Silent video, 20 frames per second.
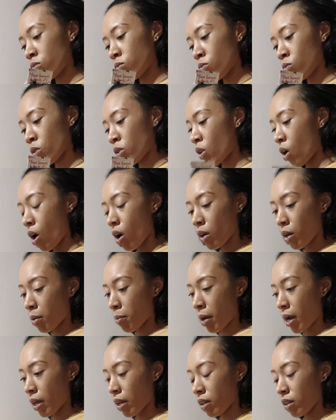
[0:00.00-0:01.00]
with all your
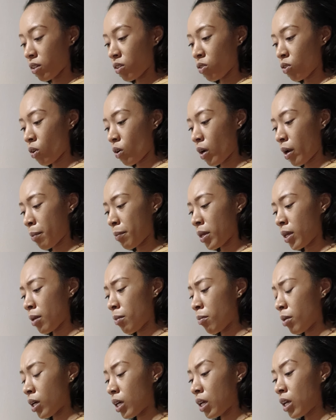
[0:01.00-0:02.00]
might. You know what I mean?
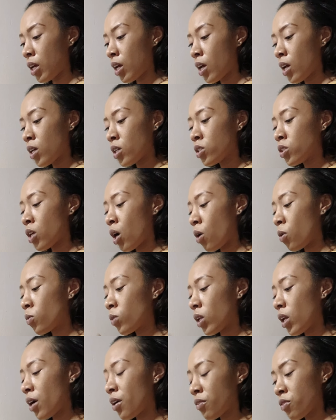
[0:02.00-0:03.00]
But don't
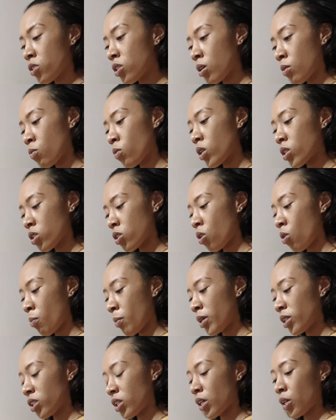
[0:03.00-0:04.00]
love someone so
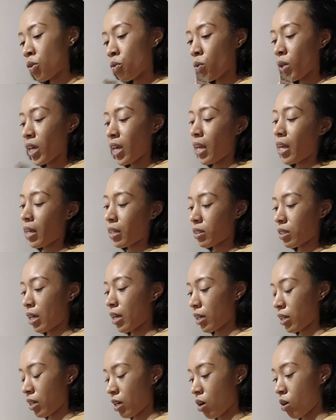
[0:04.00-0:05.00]
much that you can't
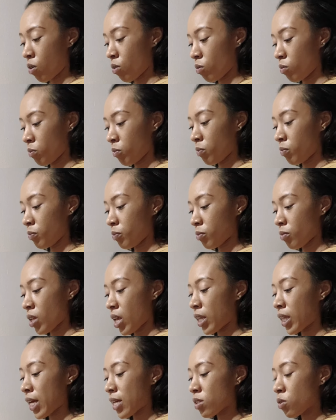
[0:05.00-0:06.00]
let go.
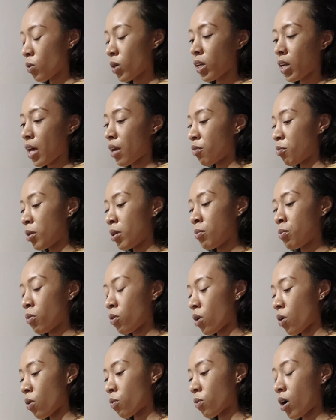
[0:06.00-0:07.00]
And that's where a lot of people
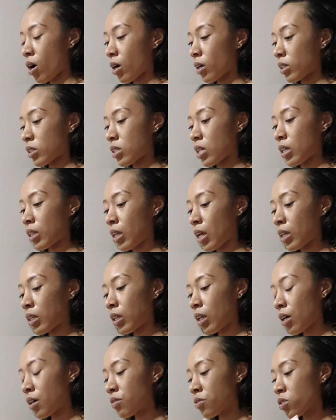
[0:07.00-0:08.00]
go wrong, is that they
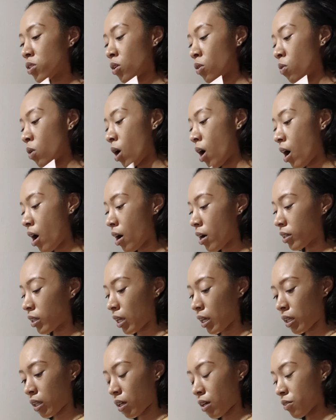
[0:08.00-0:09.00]
love so hard,
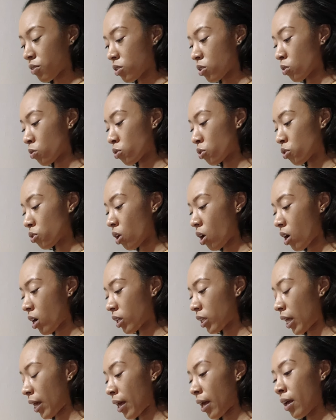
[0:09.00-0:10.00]
they love so
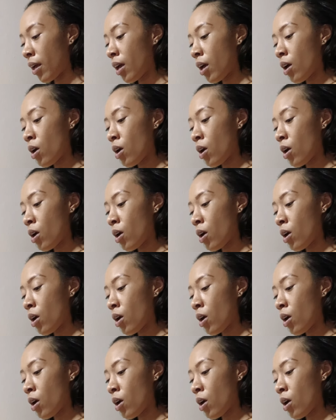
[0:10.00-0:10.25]
strong that